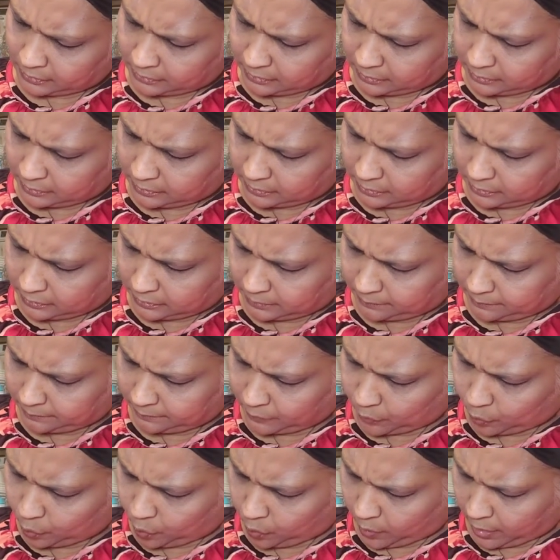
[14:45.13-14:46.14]

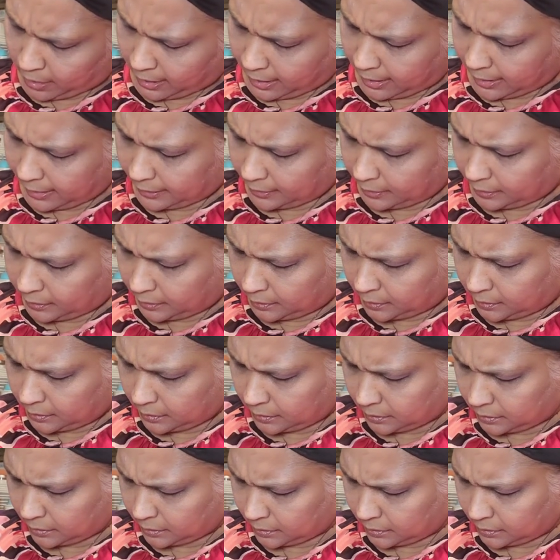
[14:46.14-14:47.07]
Um, Wild,